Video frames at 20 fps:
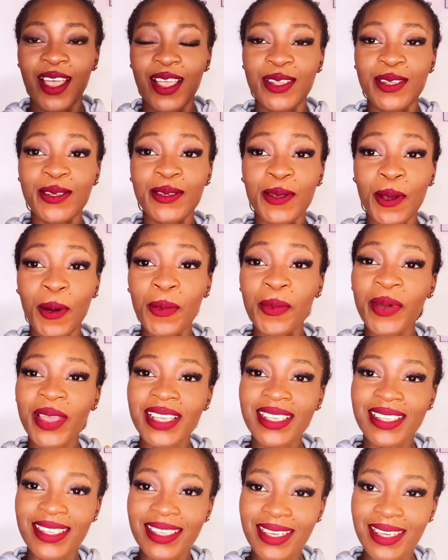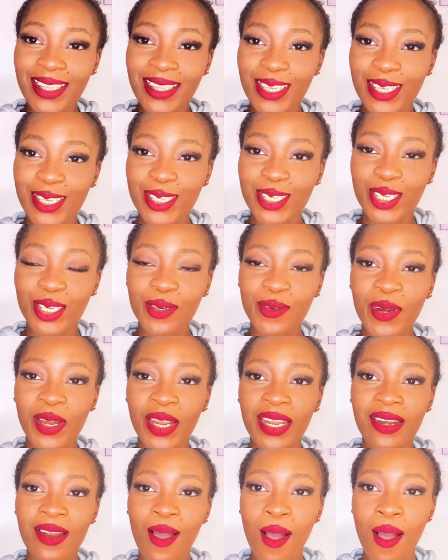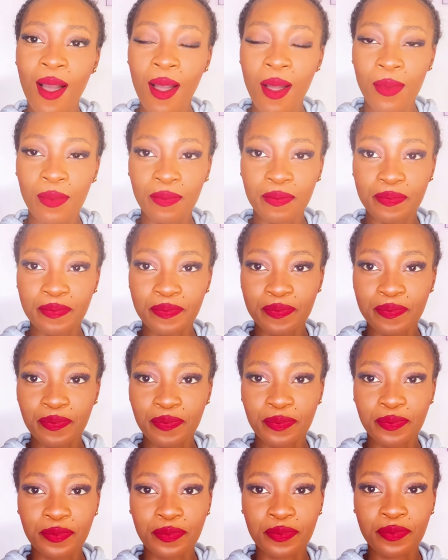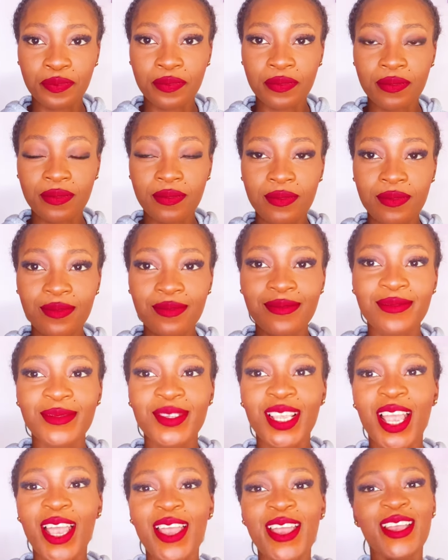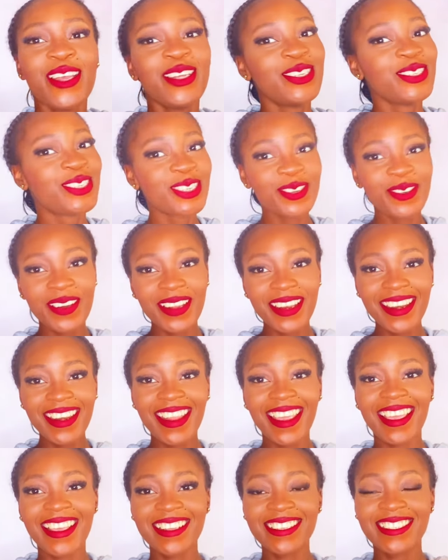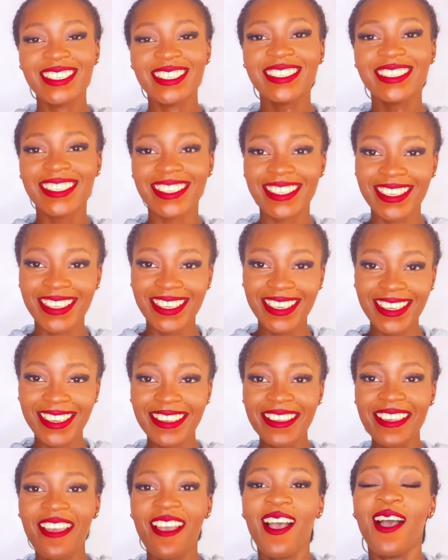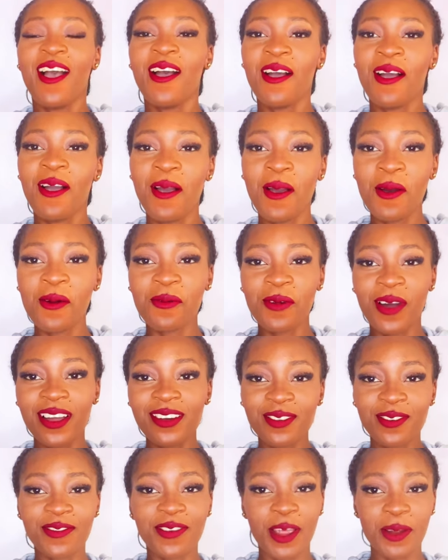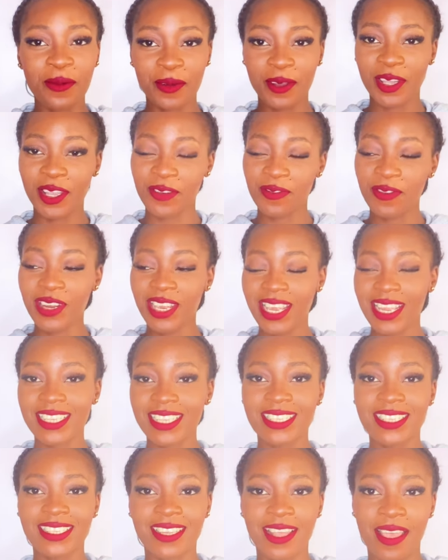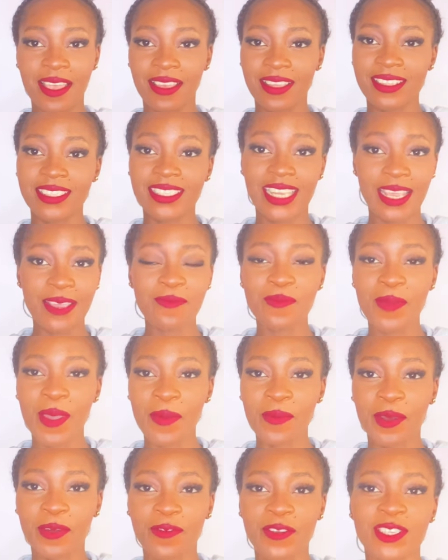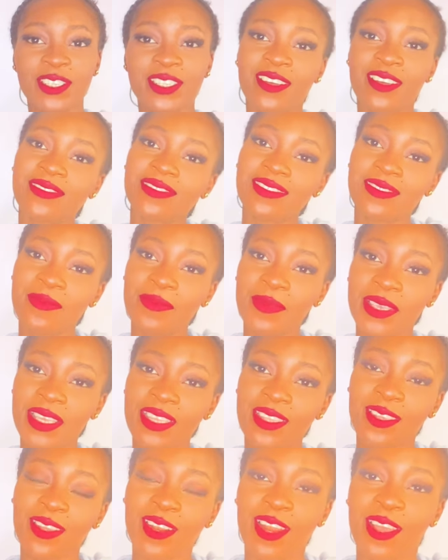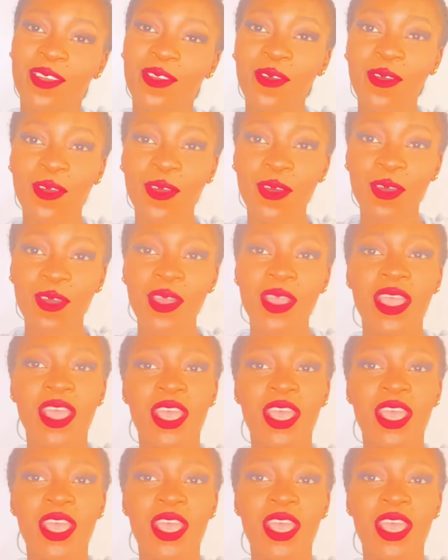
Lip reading: So basically, during AGT, one of Gabriel Henrique's team member reached out to me. They're like, oh,